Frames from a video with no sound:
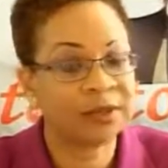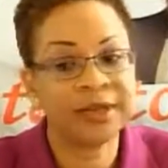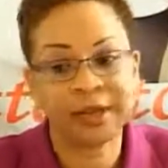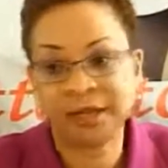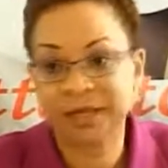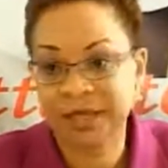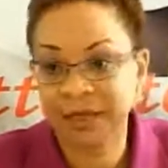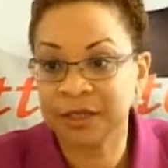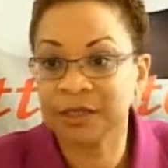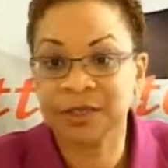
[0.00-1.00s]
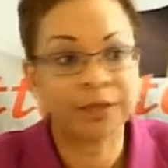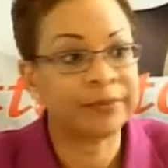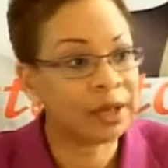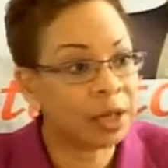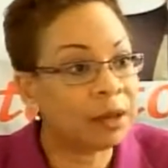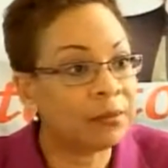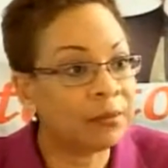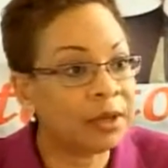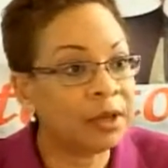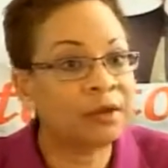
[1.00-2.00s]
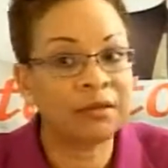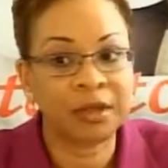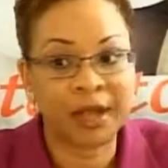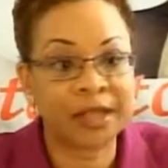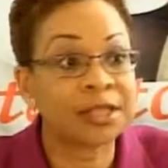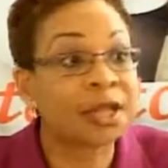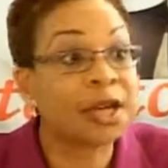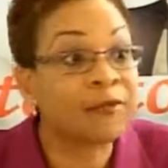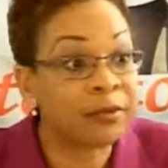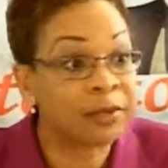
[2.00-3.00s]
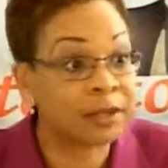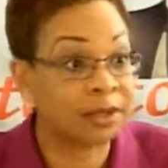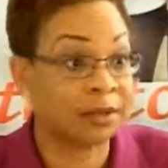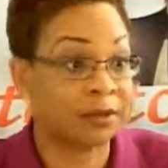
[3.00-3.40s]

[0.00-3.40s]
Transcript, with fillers: that desires to become the next government